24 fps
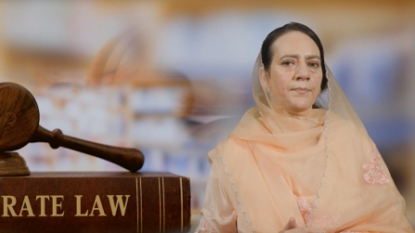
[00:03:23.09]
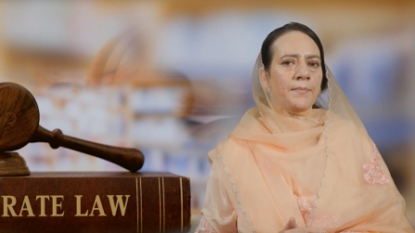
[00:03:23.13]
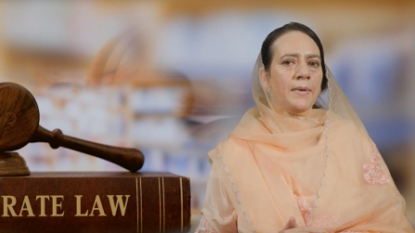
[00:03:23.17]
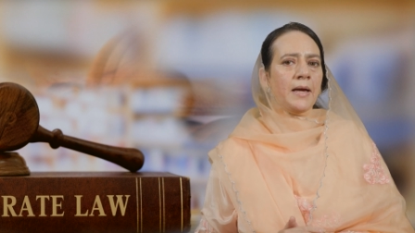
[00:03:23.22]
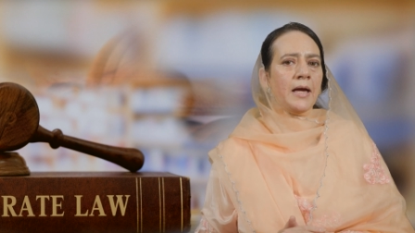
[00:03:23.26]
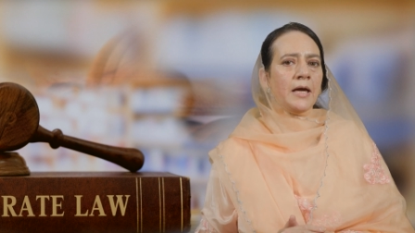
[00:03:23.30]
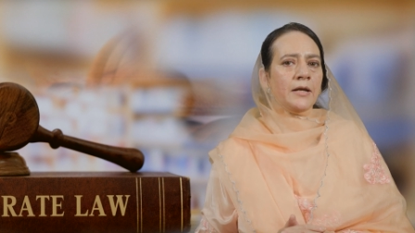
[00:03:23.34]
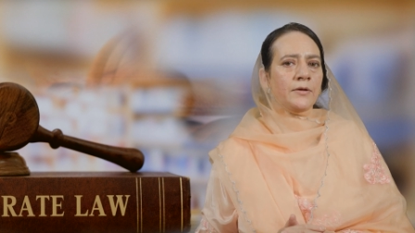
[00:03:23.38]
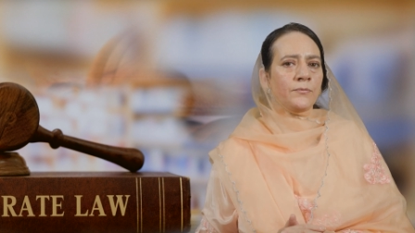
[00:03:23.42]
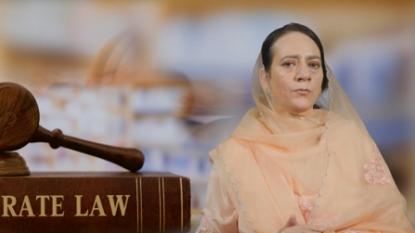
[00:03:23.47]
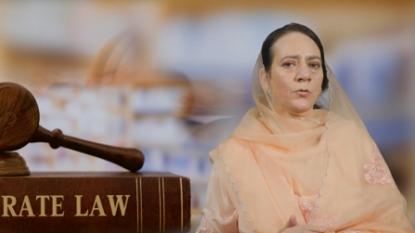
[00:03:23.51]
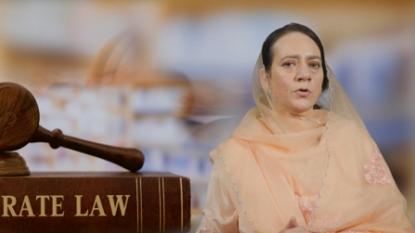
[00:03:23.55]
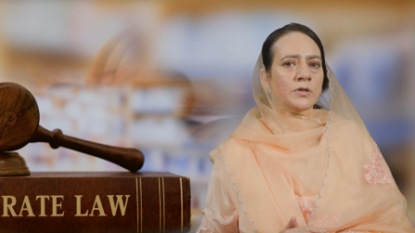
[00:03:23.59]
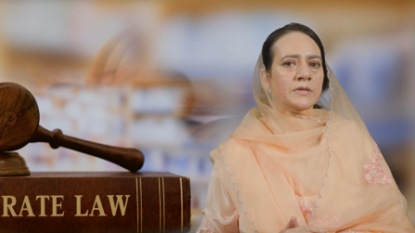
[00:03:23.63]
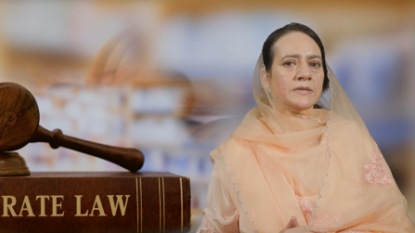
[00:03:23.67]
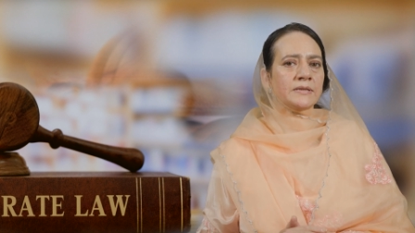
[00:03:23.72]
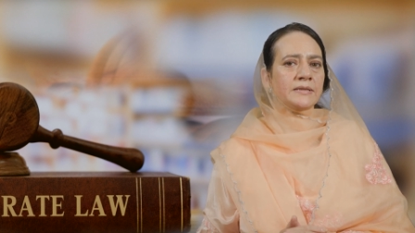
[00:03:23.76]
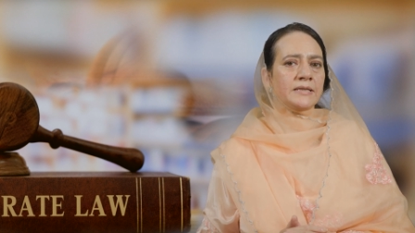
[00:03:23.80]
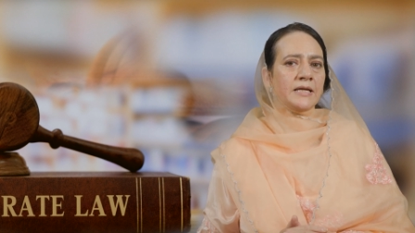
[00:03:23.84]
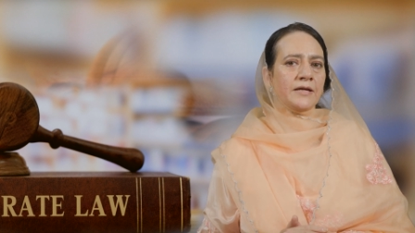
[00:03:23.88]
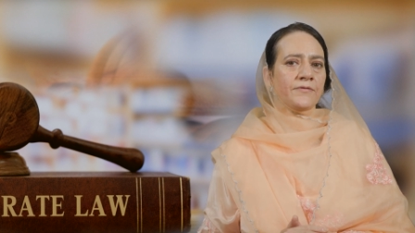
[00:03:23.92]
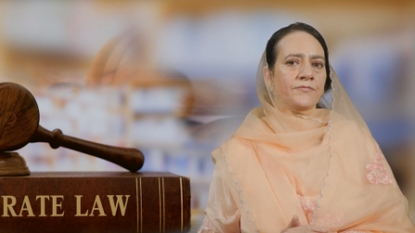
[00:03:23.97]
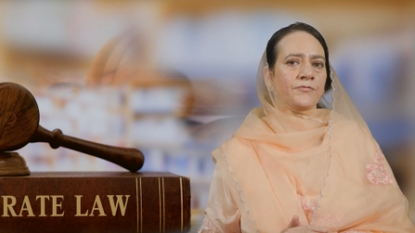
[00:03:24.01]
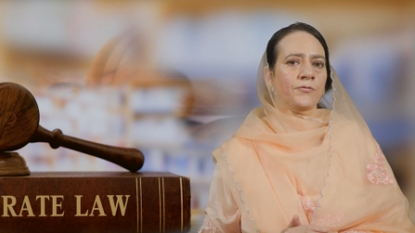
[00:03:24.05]
and was
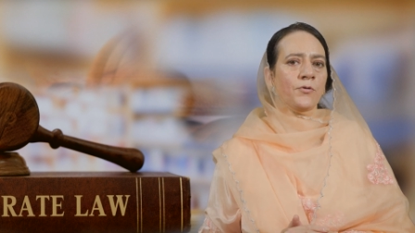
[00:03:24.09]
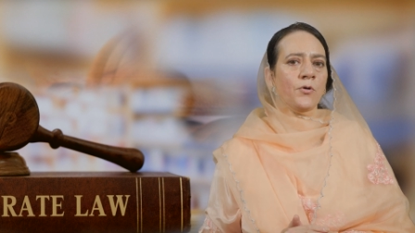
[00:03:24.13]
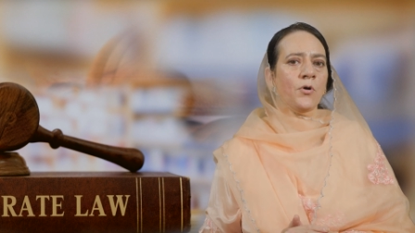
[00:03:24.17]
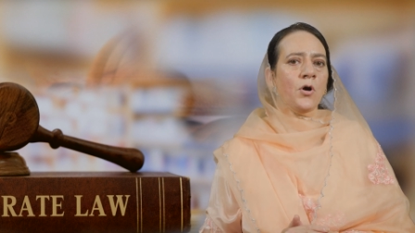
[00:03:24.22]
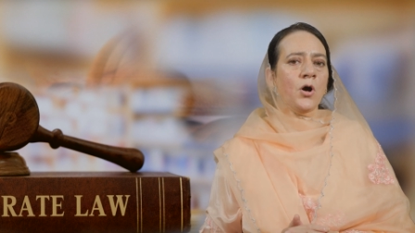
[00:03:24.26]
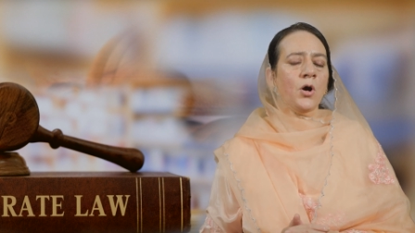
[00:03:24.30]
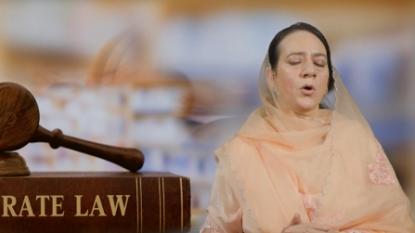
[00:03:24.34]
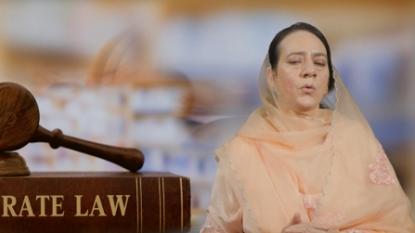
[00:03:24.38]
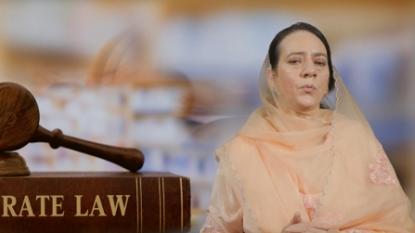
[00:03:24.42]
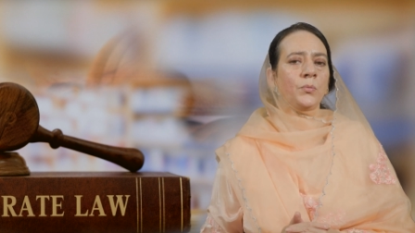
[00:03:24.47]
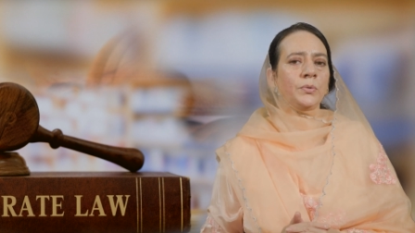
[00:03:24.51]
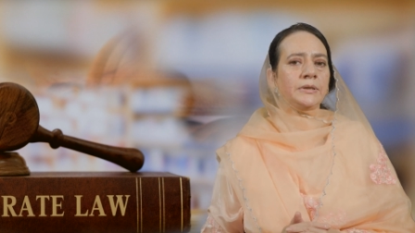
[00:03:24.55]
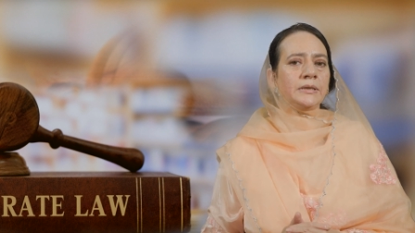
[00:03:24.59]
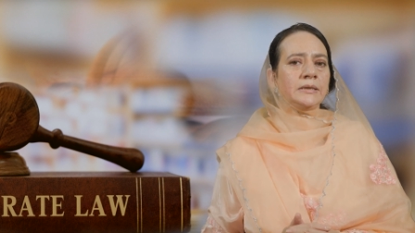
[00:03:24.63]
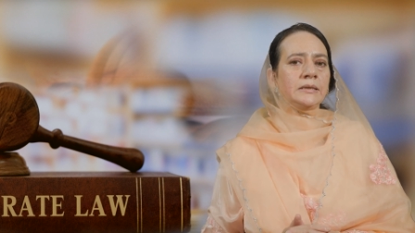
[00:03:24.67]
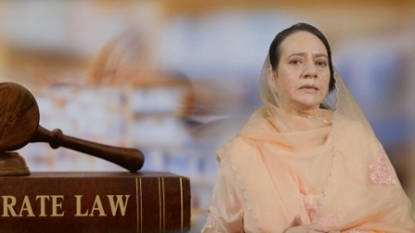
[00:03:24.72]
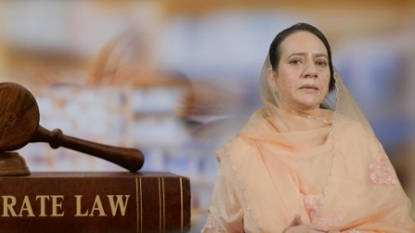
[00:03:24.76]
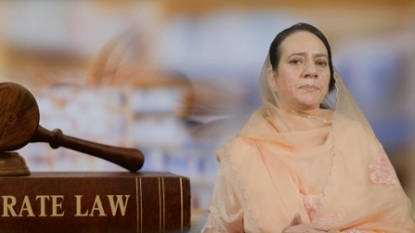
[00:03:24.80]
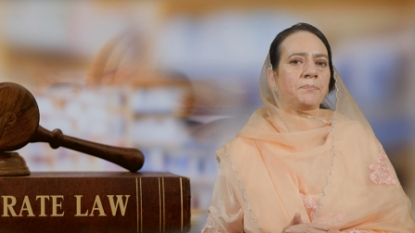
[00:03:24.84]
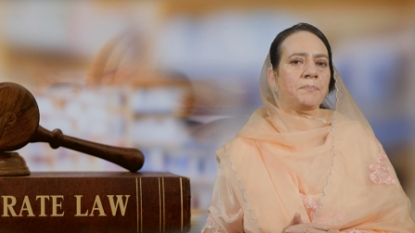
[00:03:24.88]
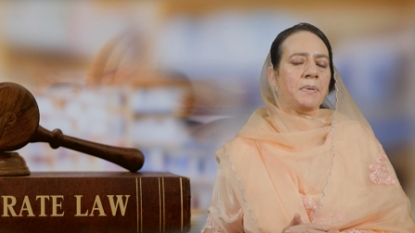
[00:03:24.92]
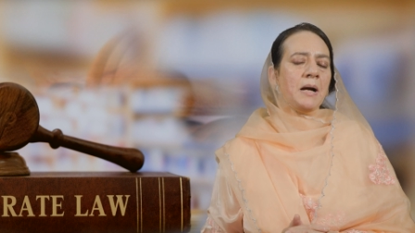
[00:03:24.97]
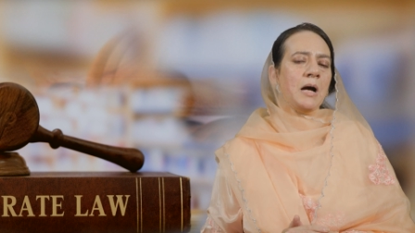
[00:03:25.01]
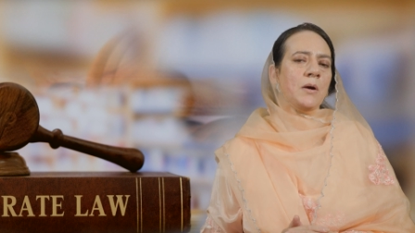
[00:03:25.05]
therefore within the
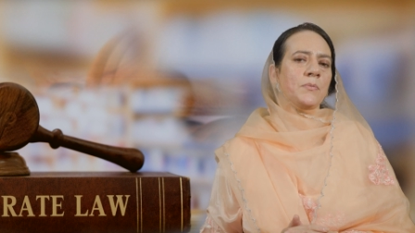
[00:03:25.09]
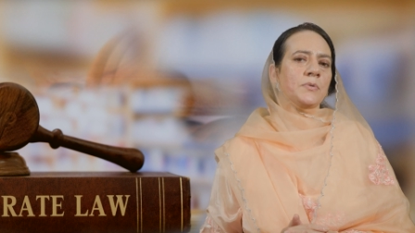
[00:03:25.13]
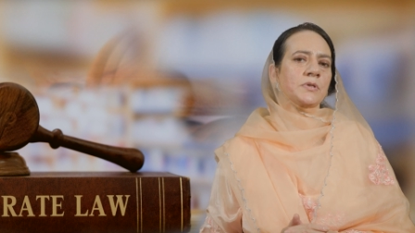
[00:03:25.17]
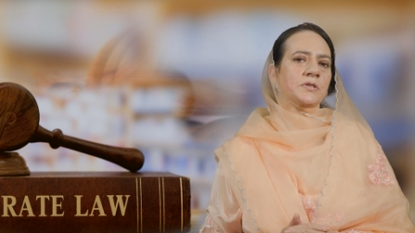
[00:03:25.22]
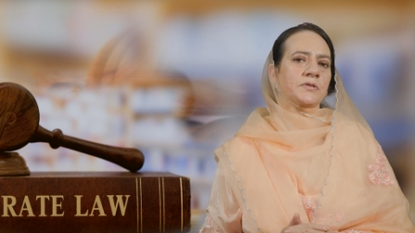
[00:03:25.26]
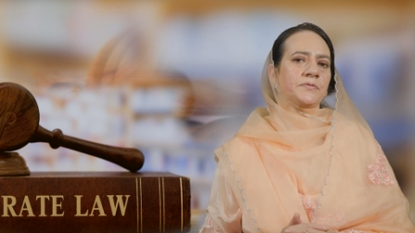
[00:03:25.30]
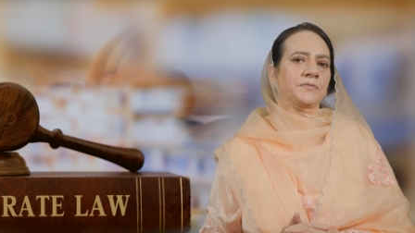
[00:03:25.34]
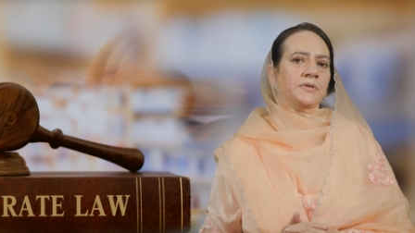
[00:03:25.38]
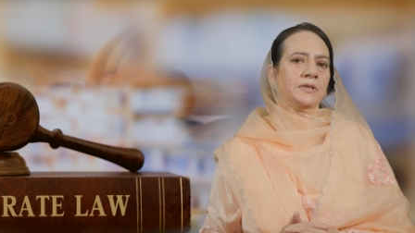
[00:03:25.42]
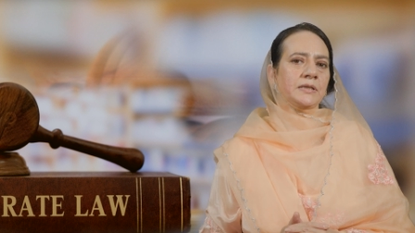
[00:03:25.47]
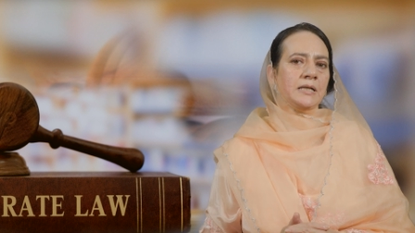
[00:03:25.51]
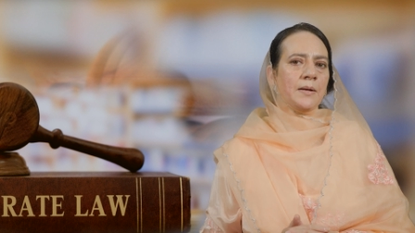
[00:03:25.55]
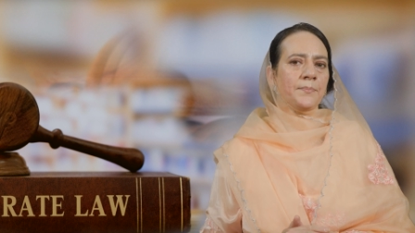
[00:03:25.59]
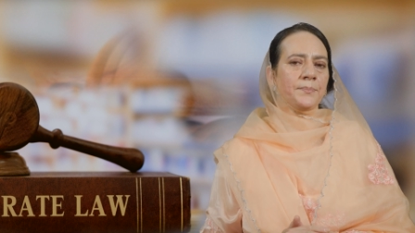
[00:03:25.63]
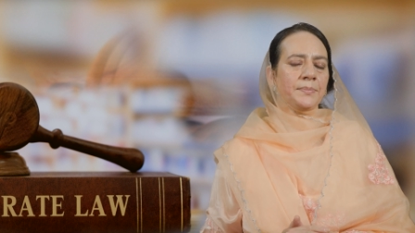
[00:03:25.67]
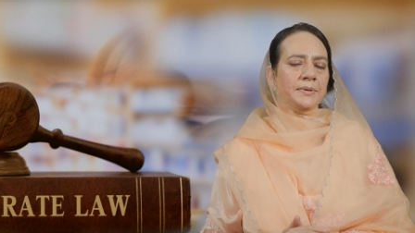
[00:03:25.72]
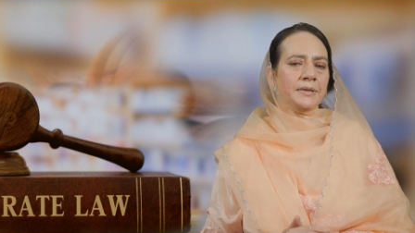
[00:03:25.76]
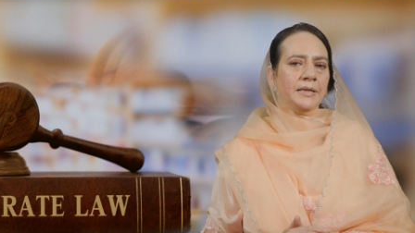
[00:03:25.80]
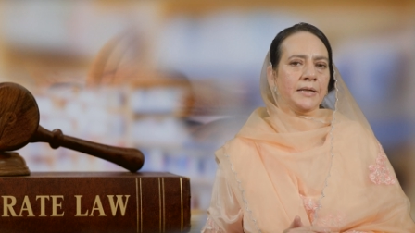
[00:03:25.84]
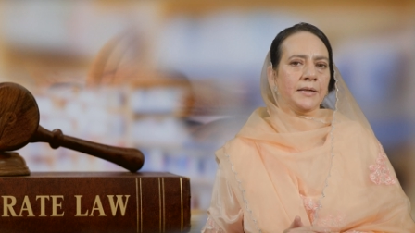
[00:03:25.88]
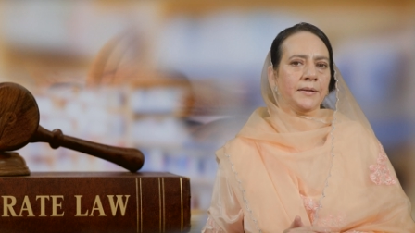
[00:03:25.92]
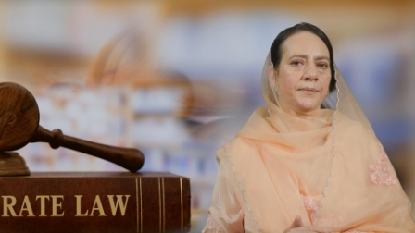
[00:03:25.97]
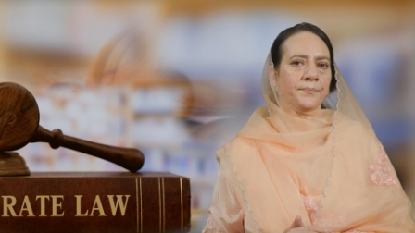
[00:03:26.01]
powers of the company.